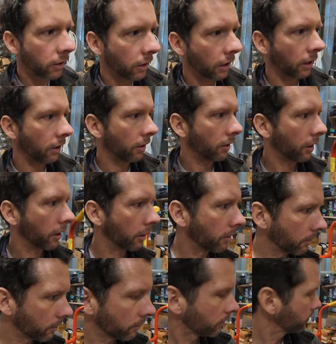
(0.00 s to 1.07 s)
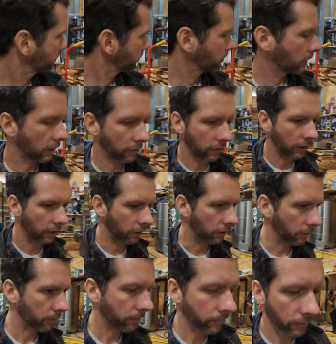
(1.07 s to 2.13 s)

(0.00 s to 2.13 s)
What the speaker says: and easy to do.